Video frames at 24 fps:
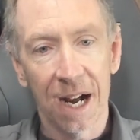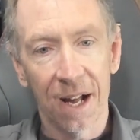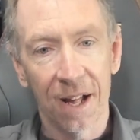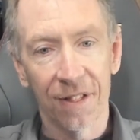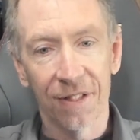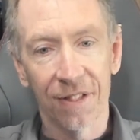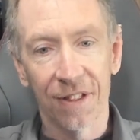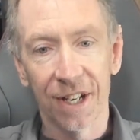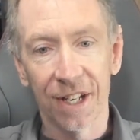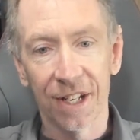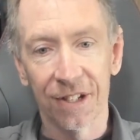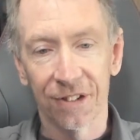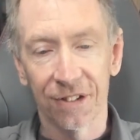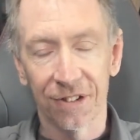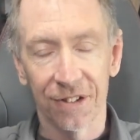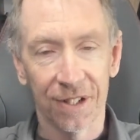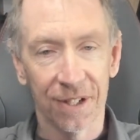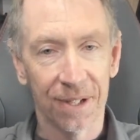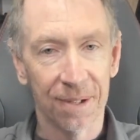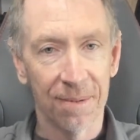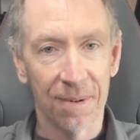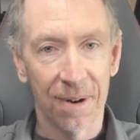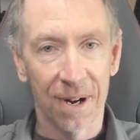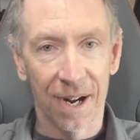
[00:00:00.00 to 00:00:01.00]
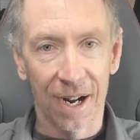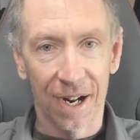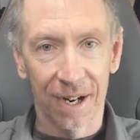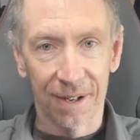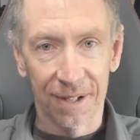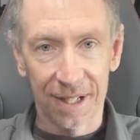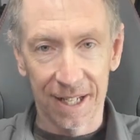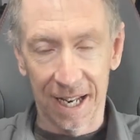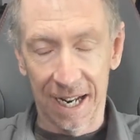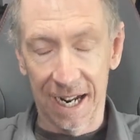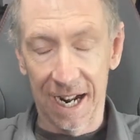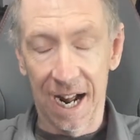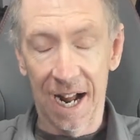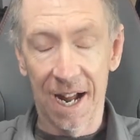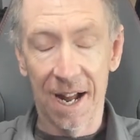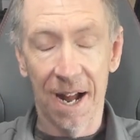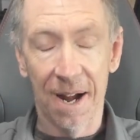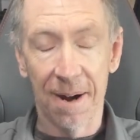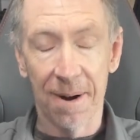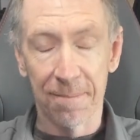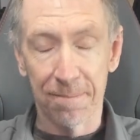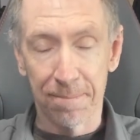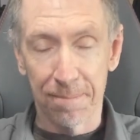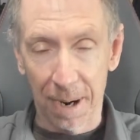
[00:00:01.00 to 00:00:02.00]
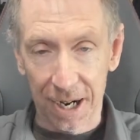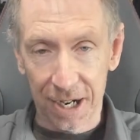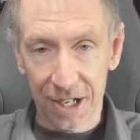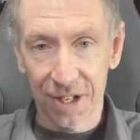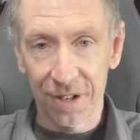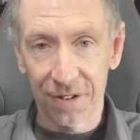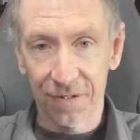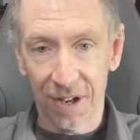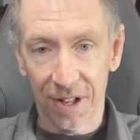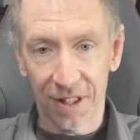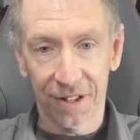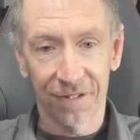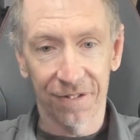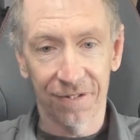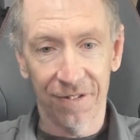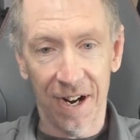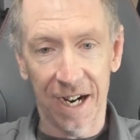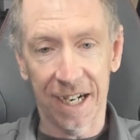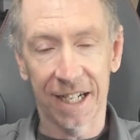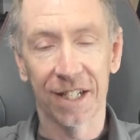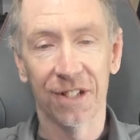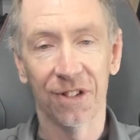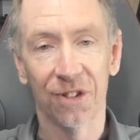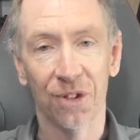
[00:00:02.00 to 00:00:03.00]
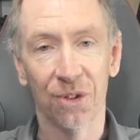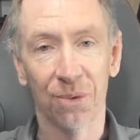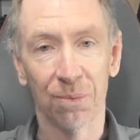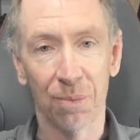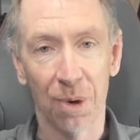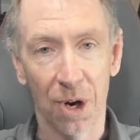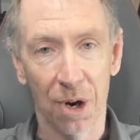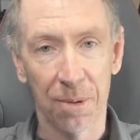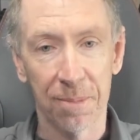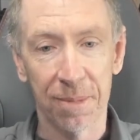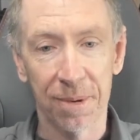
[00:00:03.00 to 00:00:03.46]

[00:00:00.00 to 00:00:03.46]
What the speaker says: There's a bunch of other factors as well,